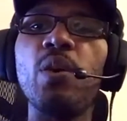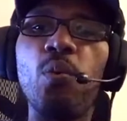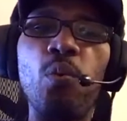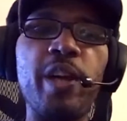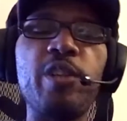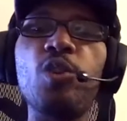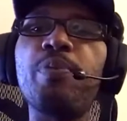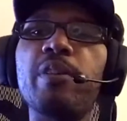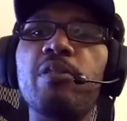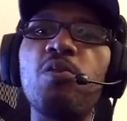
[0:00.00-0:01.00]
where do you
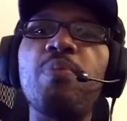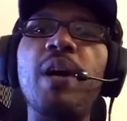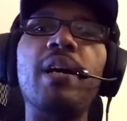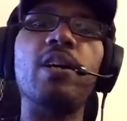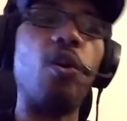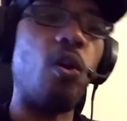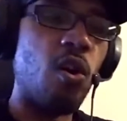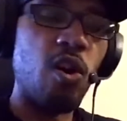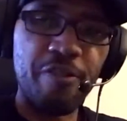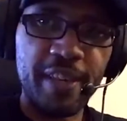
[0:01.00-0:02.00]
put Tupac,
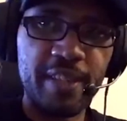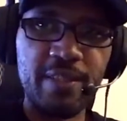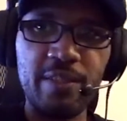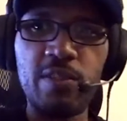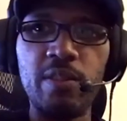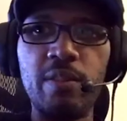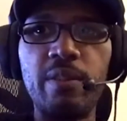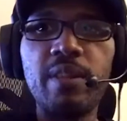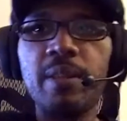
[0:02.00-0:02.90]
all things considered?